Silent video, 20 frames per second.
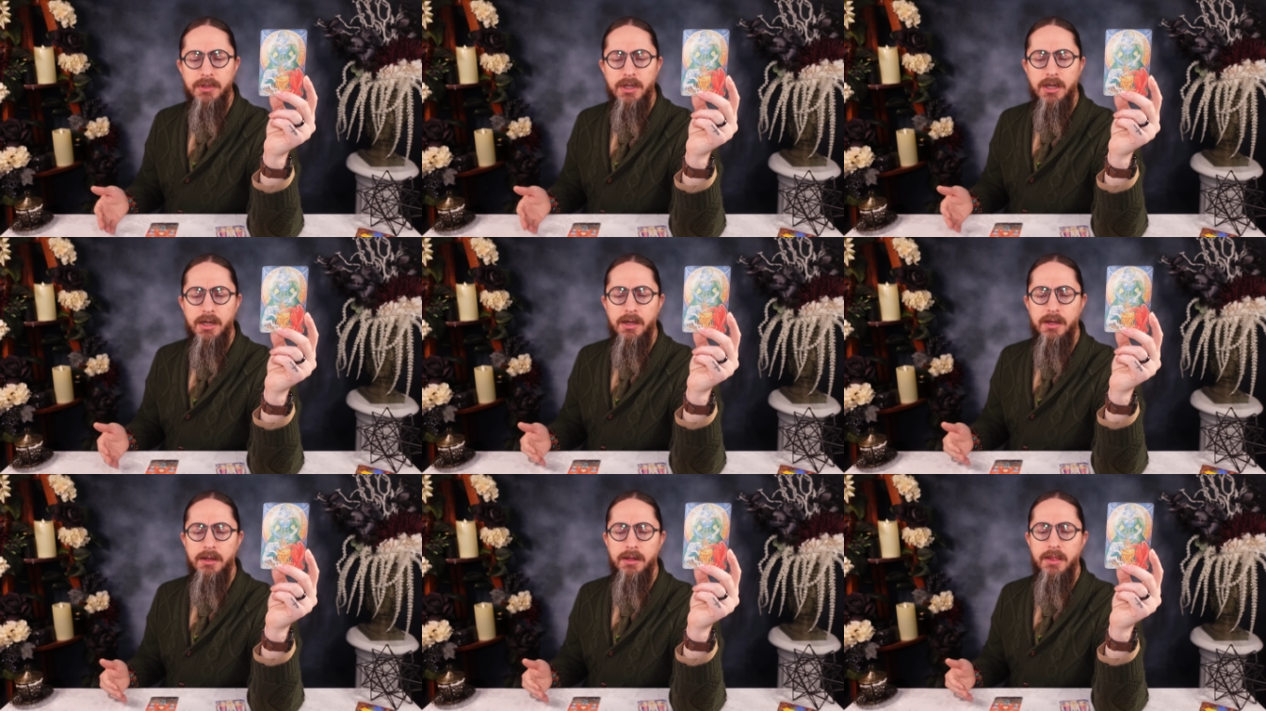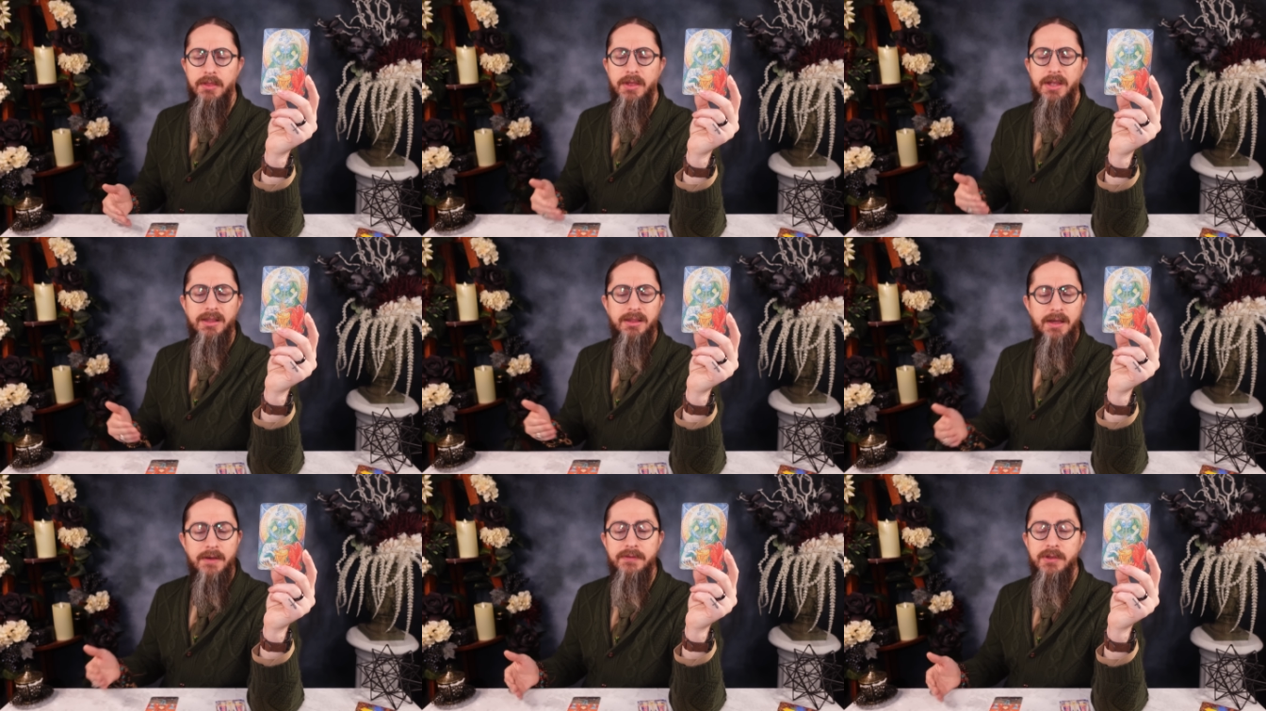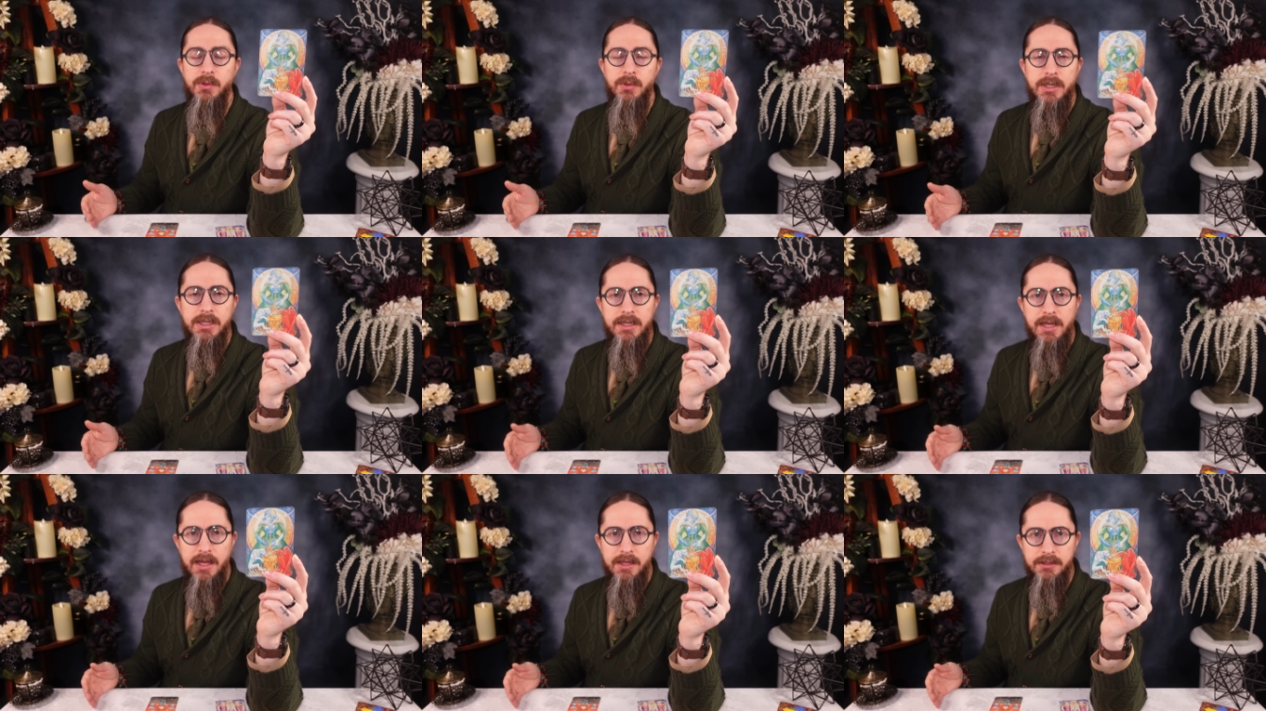Uh, they love you
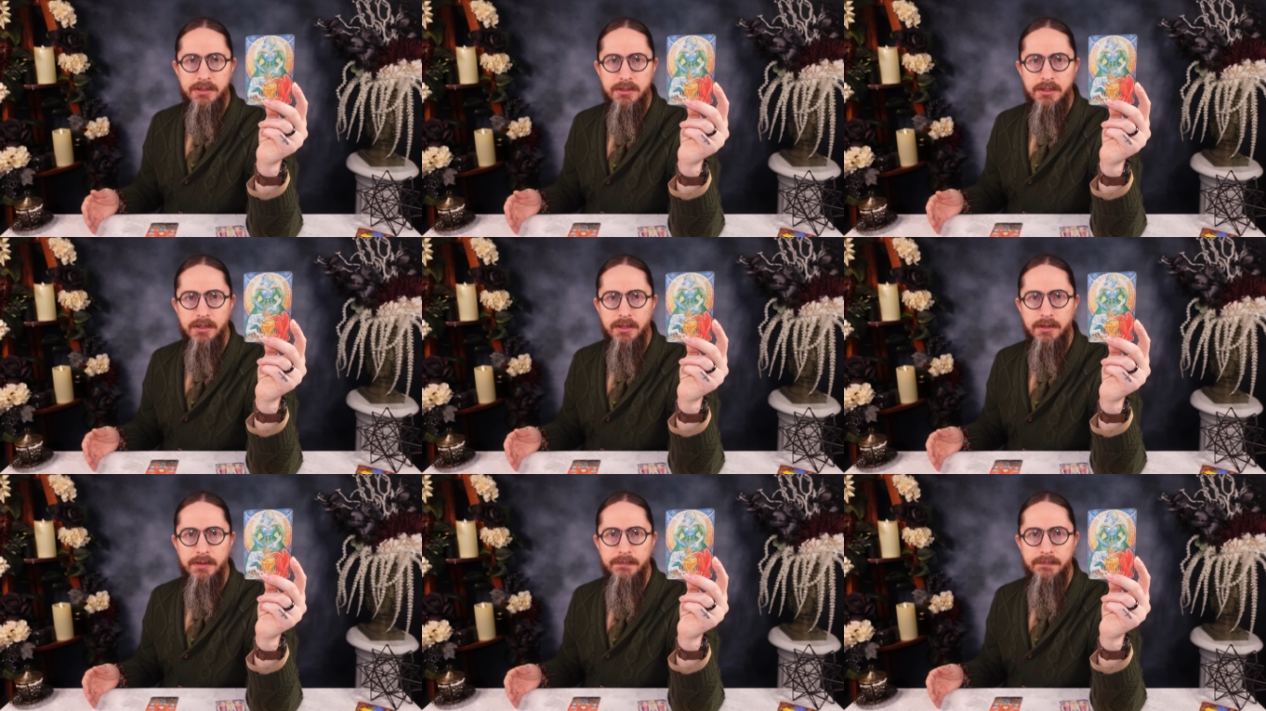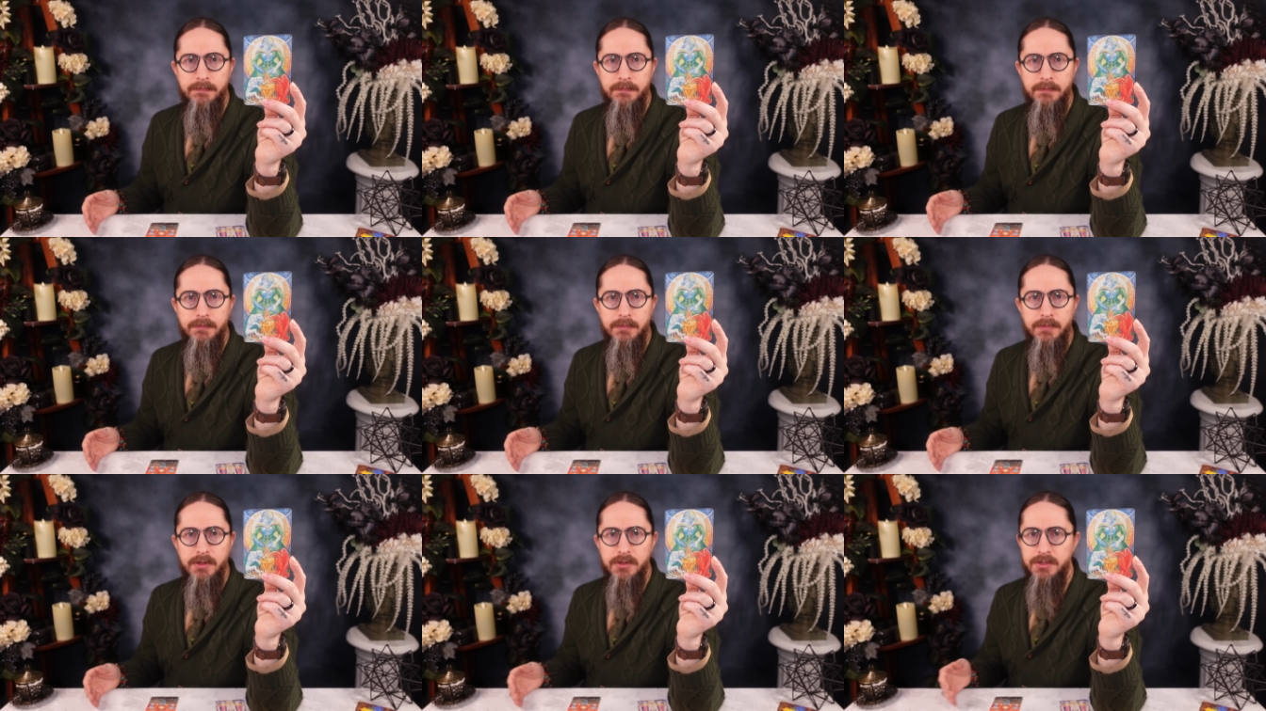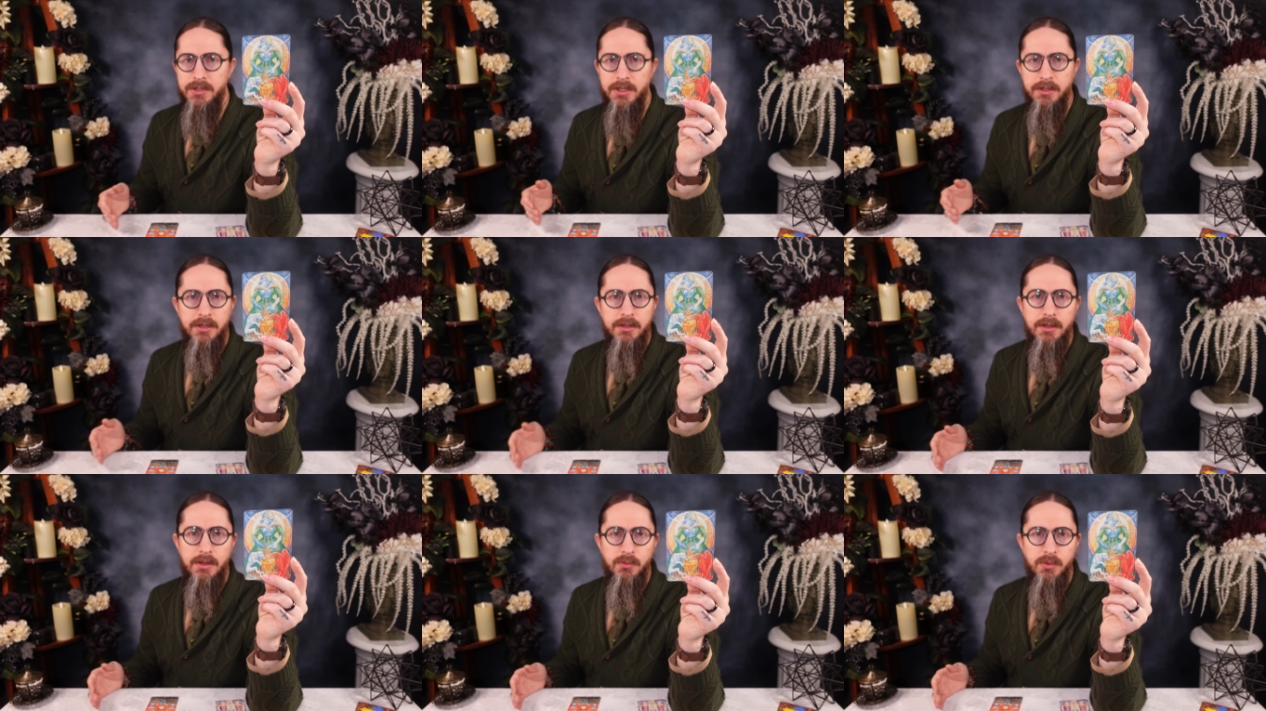intensely. There's
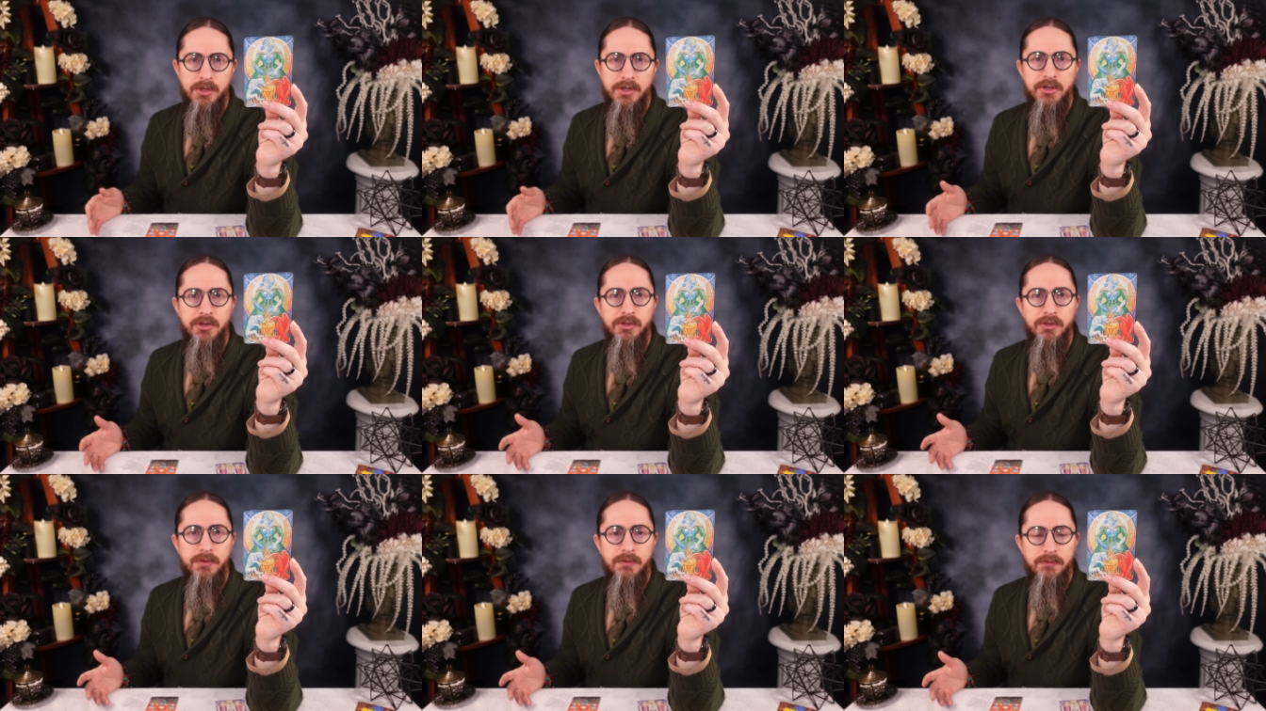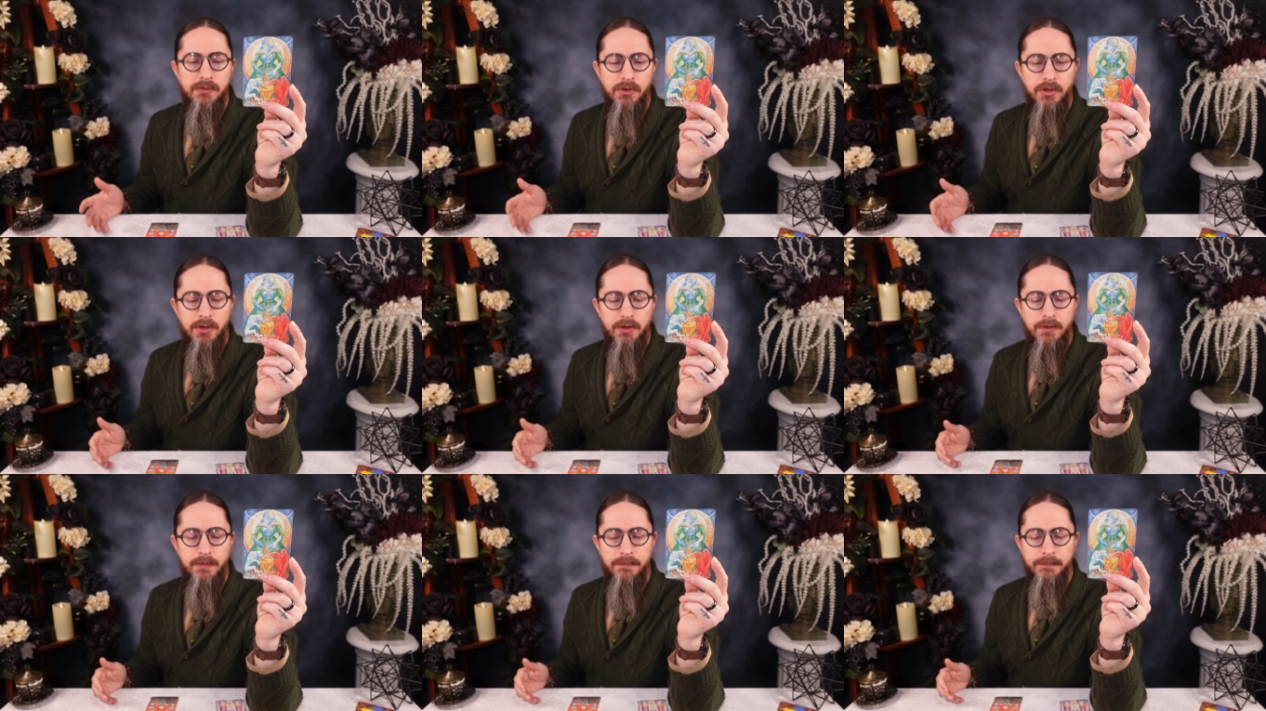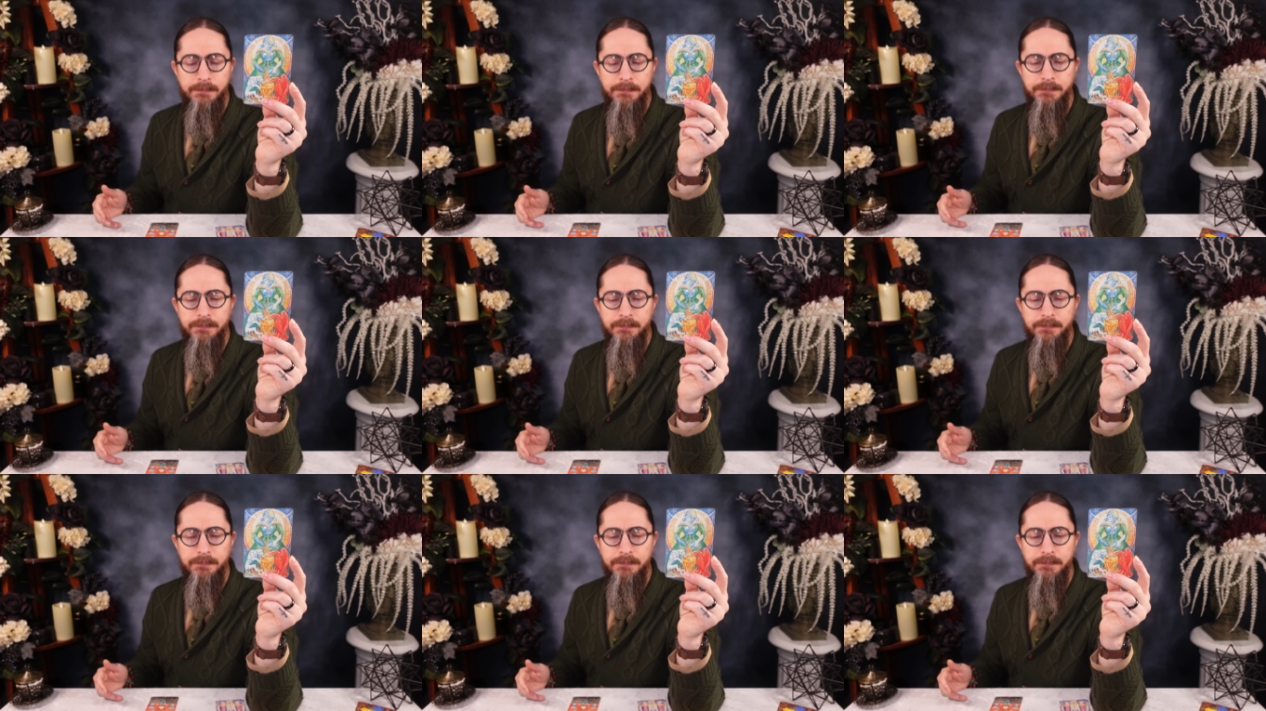nothing they wouldn't do for you.